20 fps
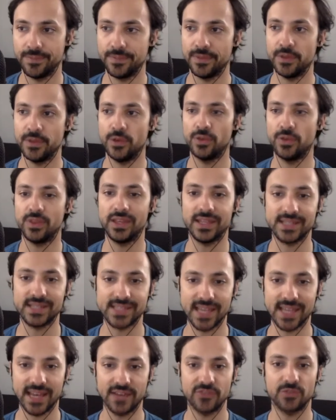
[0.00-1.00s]
the
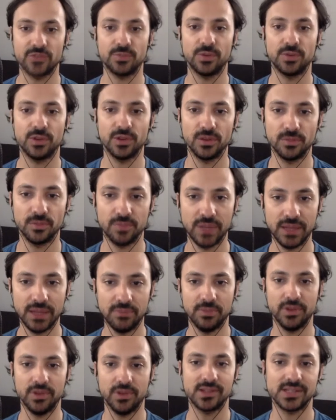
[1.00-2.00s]
intangible
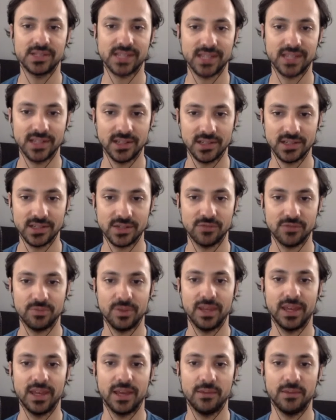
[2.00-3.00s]
people skills of
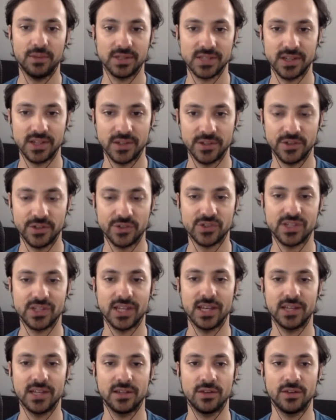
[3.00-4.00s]
being able to
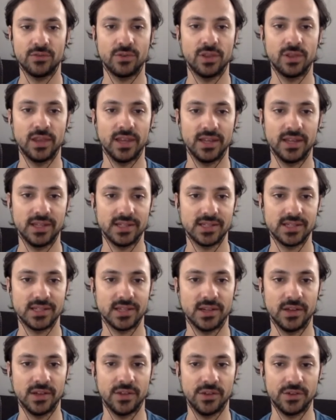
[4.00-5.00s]
understand and relate to
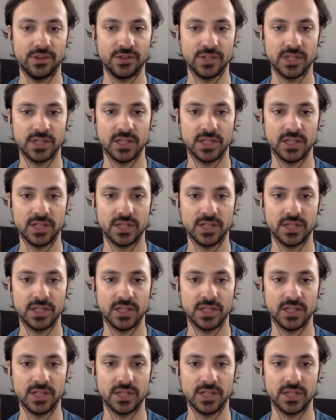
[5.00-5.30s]
others.